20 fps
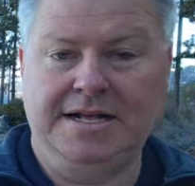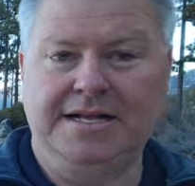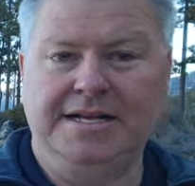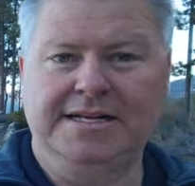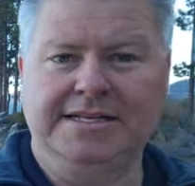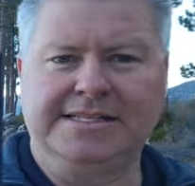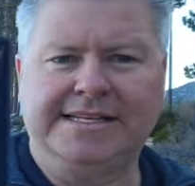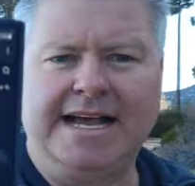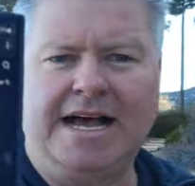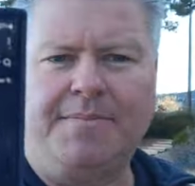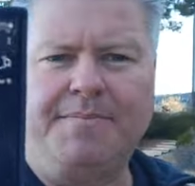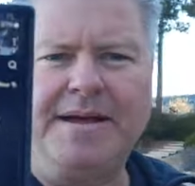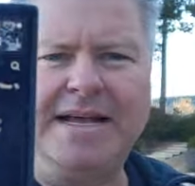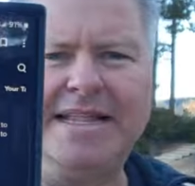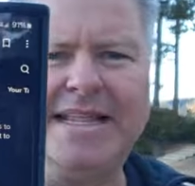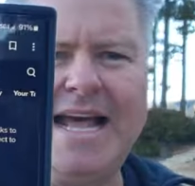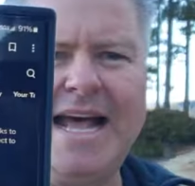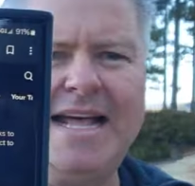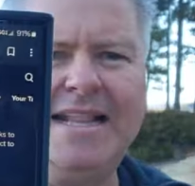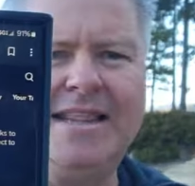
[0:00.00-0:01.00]
See how
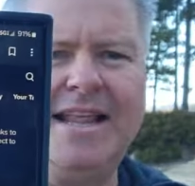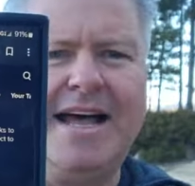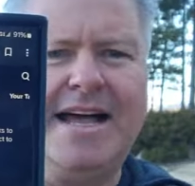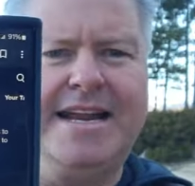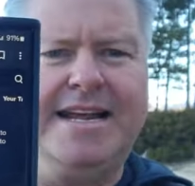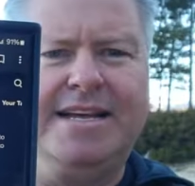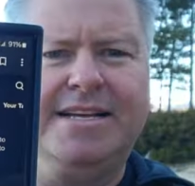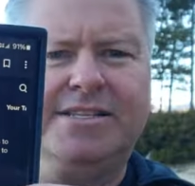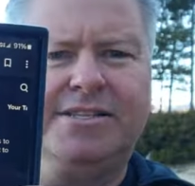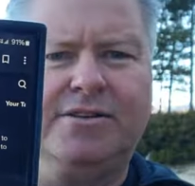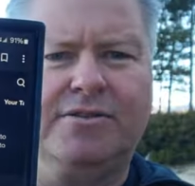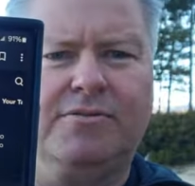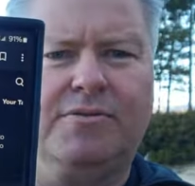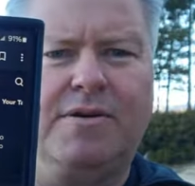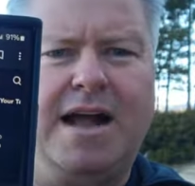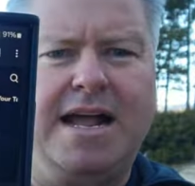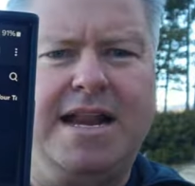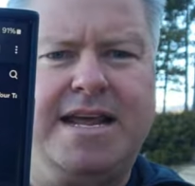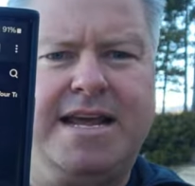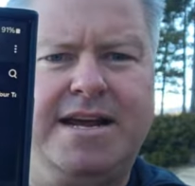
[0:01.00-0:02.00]
big the headline is
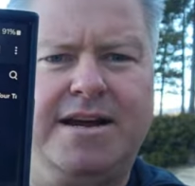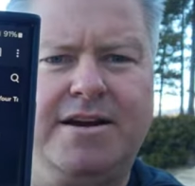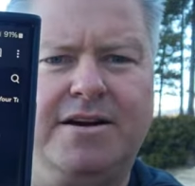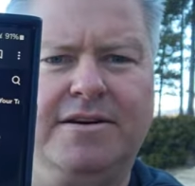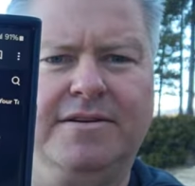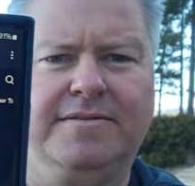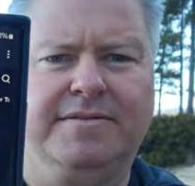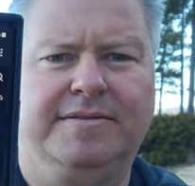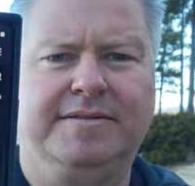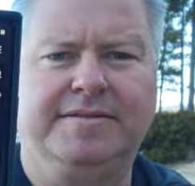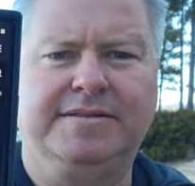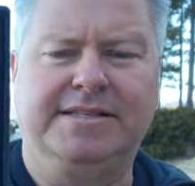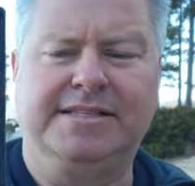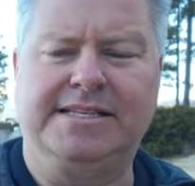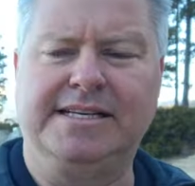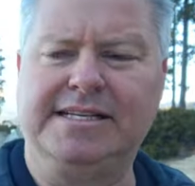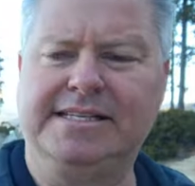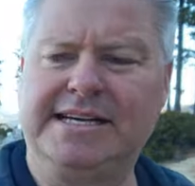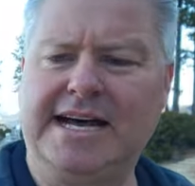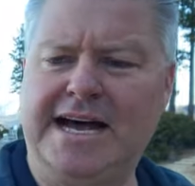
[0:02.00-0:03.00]
right here.
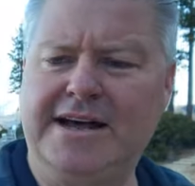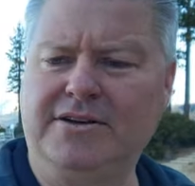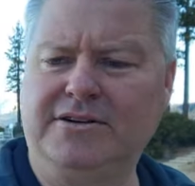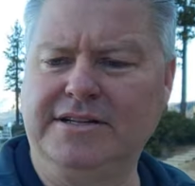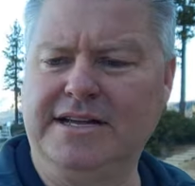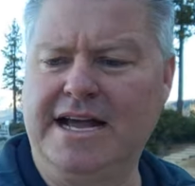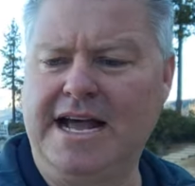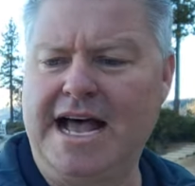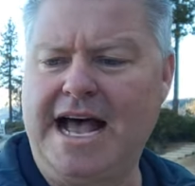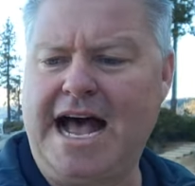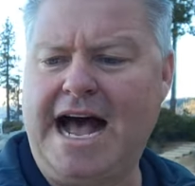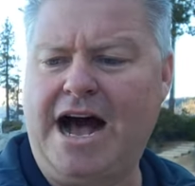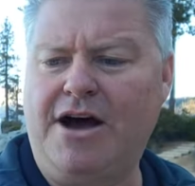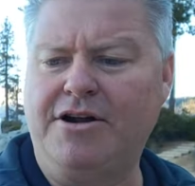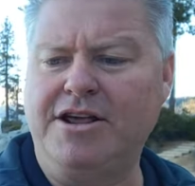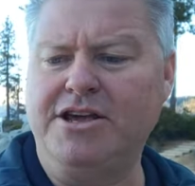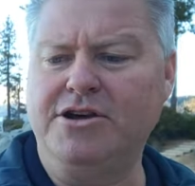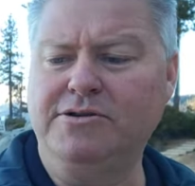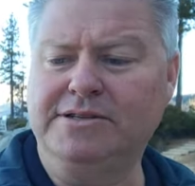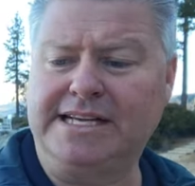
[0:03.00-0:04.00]
It's entitled, How
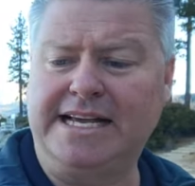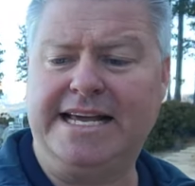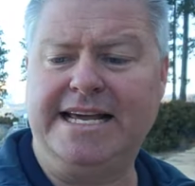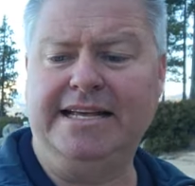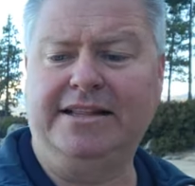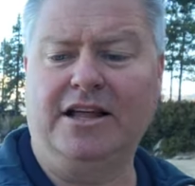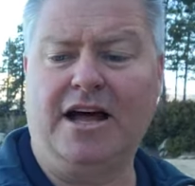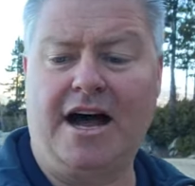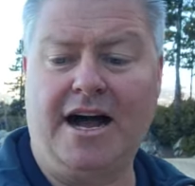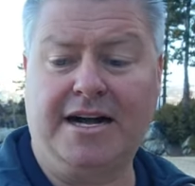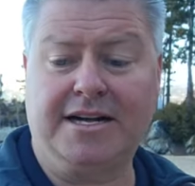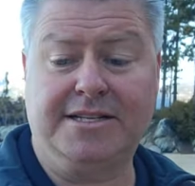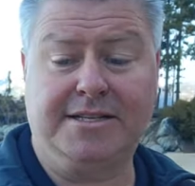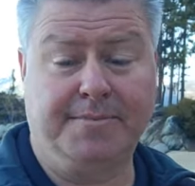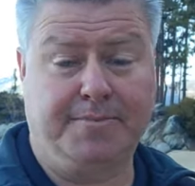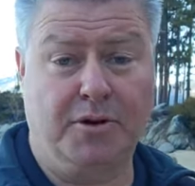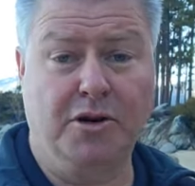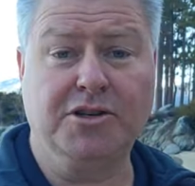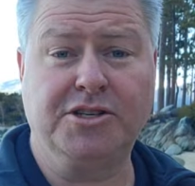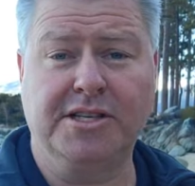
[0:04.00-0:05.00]
to Use a HELOC
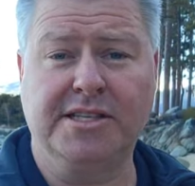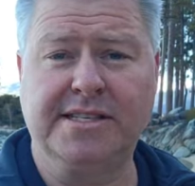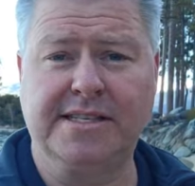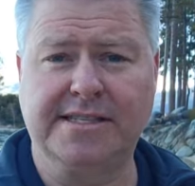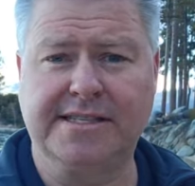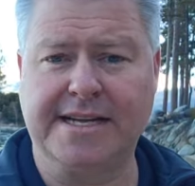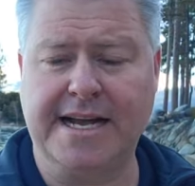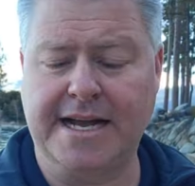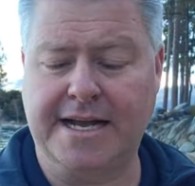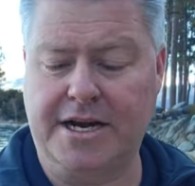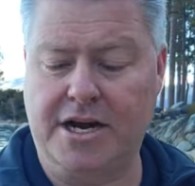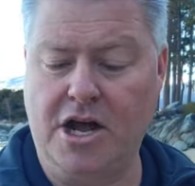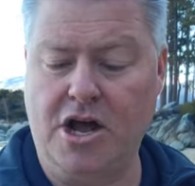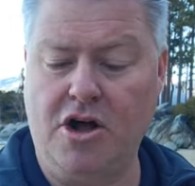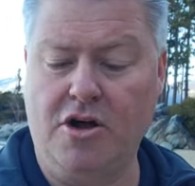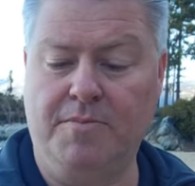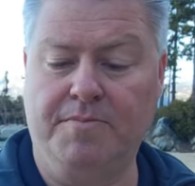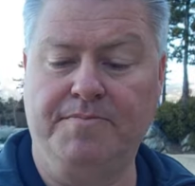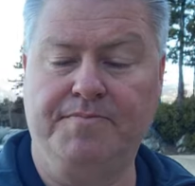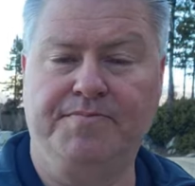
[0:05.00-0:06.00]
to Purchase a Second
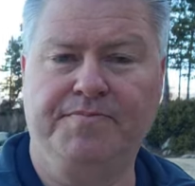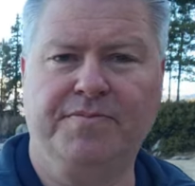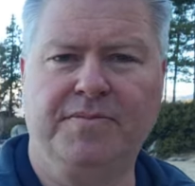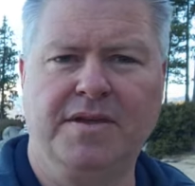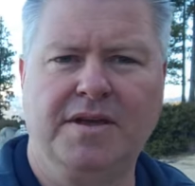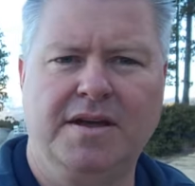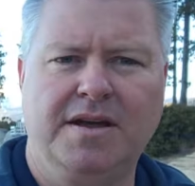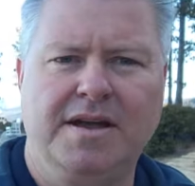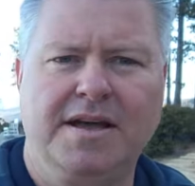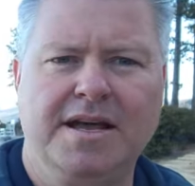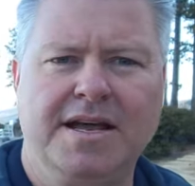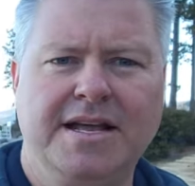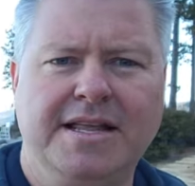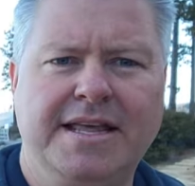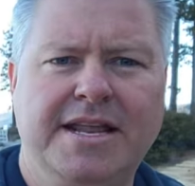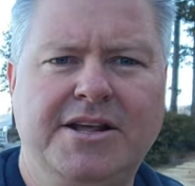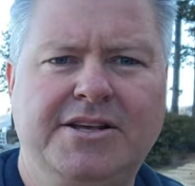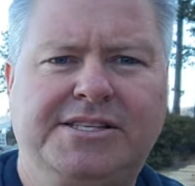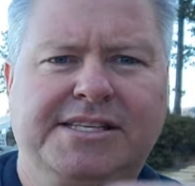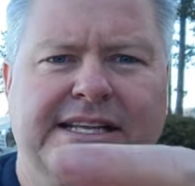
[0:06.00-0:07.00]
Home.
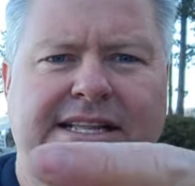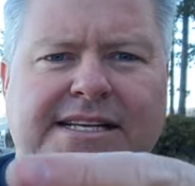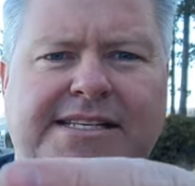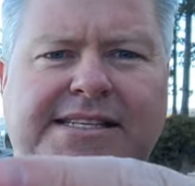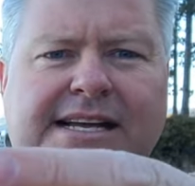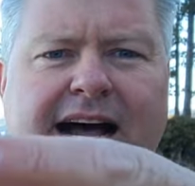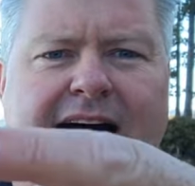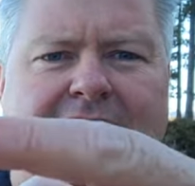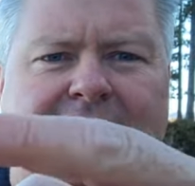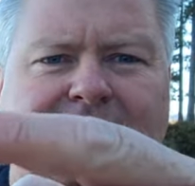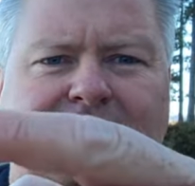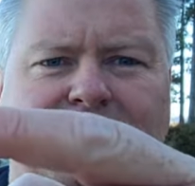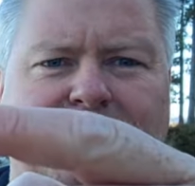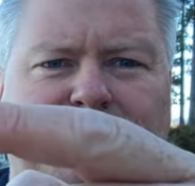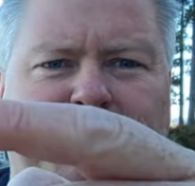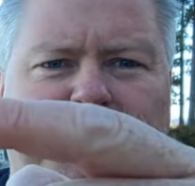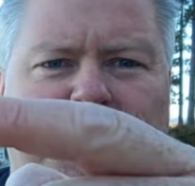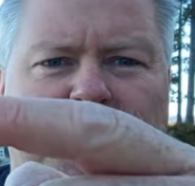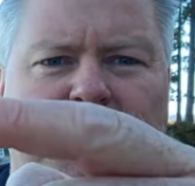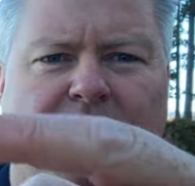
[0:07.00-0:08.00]
Then you see the size of the
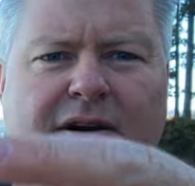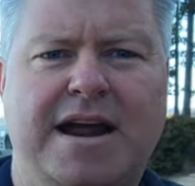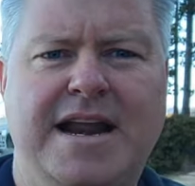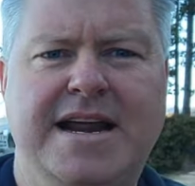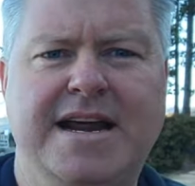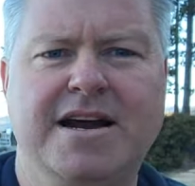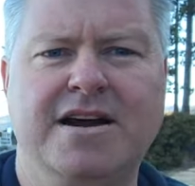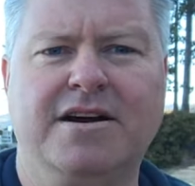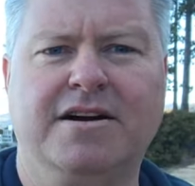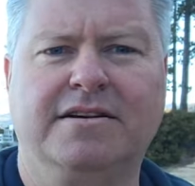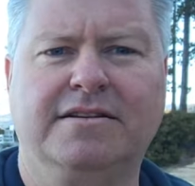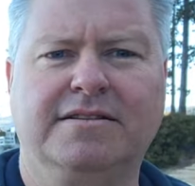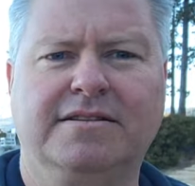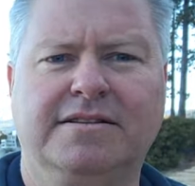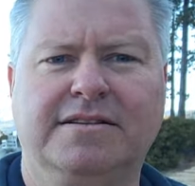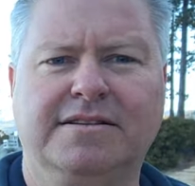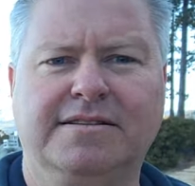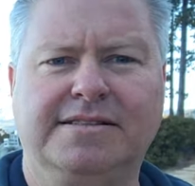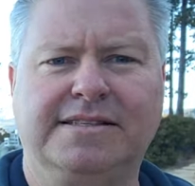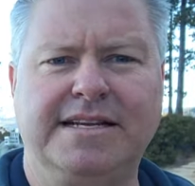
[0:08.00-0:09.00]
font right here
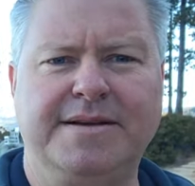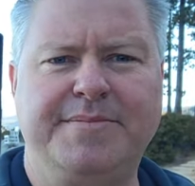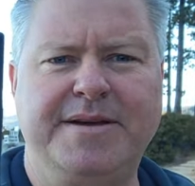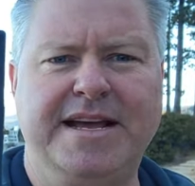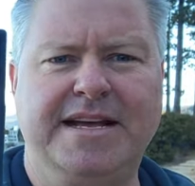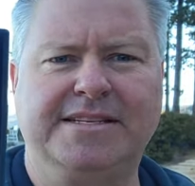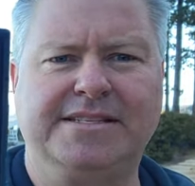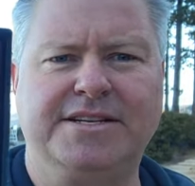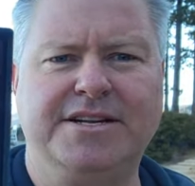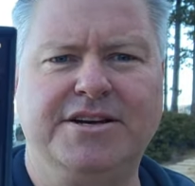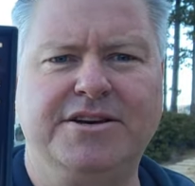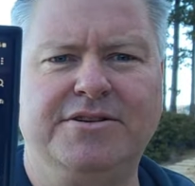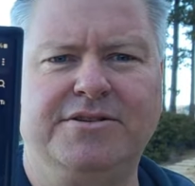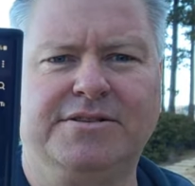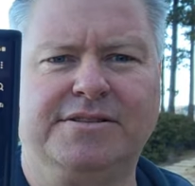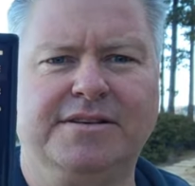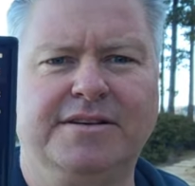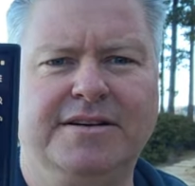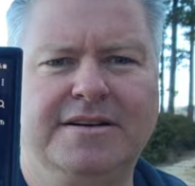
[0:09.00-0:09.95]
CBS News.